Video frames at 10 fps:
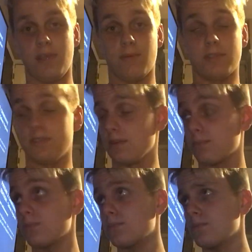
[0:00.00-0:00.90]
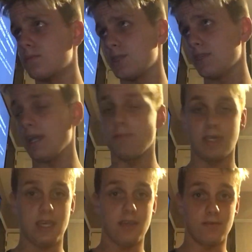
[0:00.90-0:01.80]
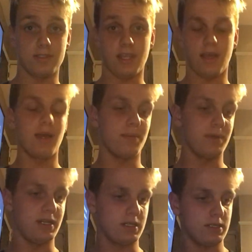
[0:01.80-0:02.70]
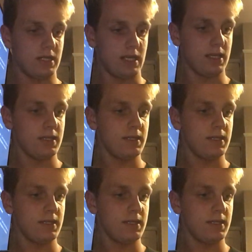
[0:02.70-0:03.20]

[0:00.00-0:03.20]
was the same year as that happened, actually.